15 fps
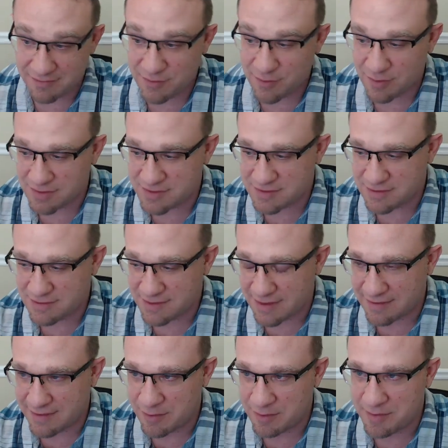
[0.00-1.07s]
course,
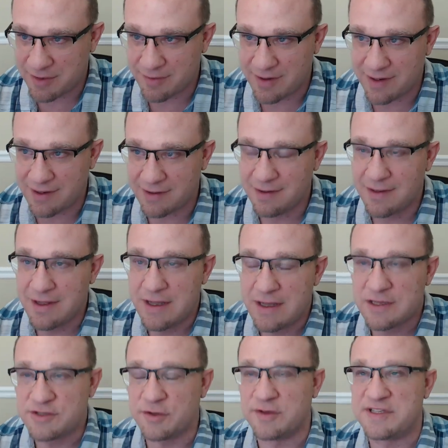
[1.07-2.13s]
that would be great.
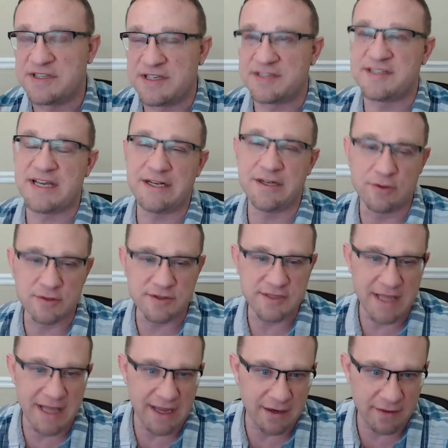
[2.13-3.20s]
So it's the signals
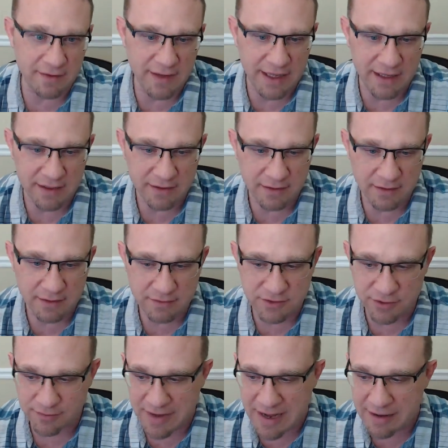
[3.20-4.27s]
that they can
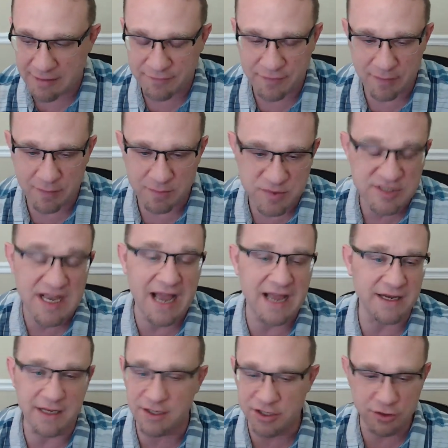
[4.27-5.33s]
derive from
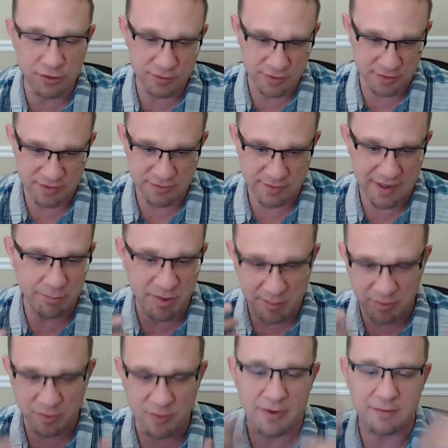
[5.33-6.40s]
signed in users, right?
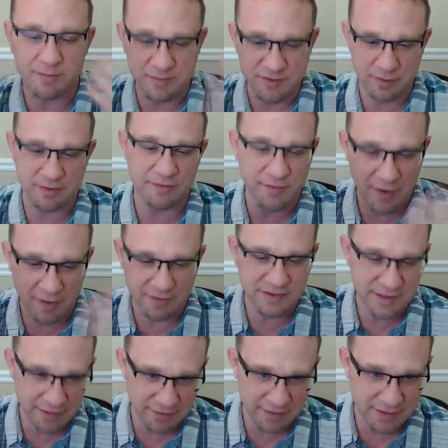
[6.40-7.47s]
People who are sort of
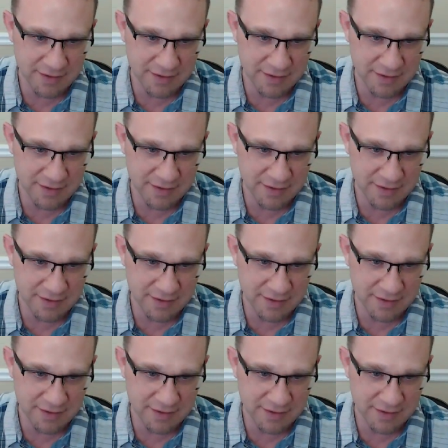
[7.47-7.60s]
volunteering this.